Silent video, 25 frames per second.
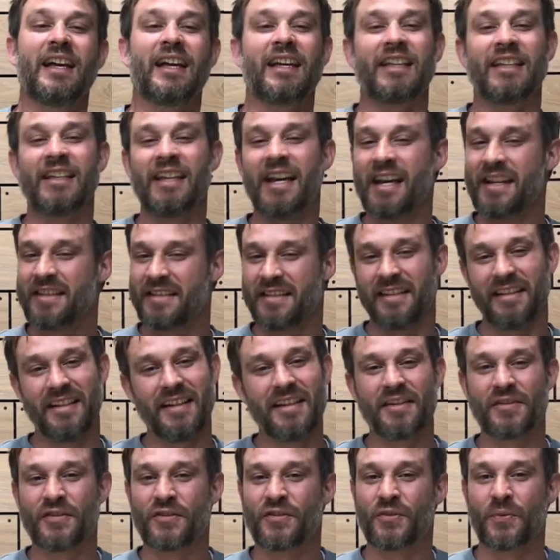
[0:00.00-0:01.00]
Yes, it
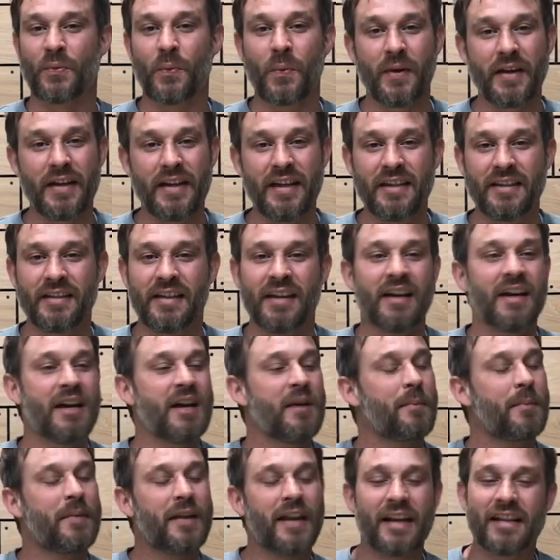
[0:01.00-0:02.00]
is sweet,
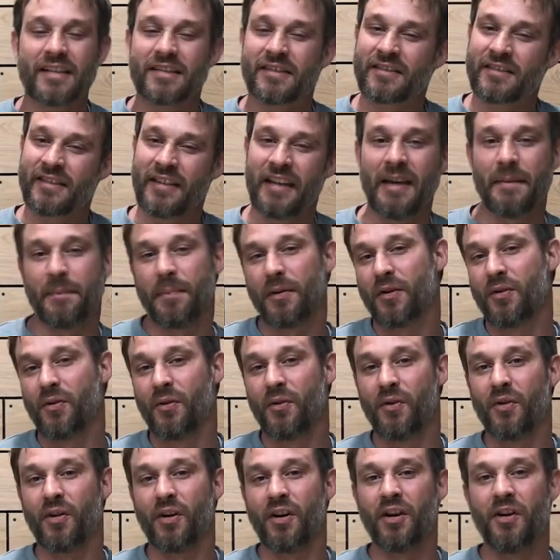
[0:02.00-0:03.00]
but that is
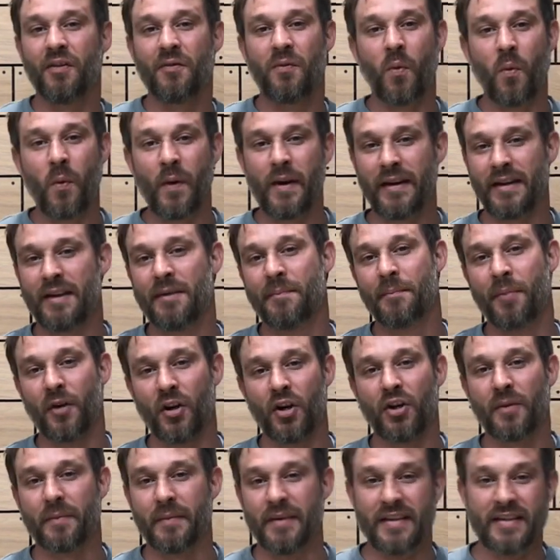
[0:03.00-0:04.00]
typical of wheated
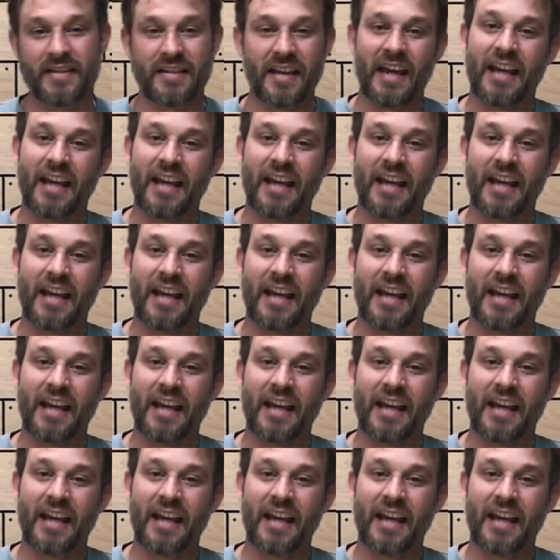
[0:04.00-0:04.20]
bourbons.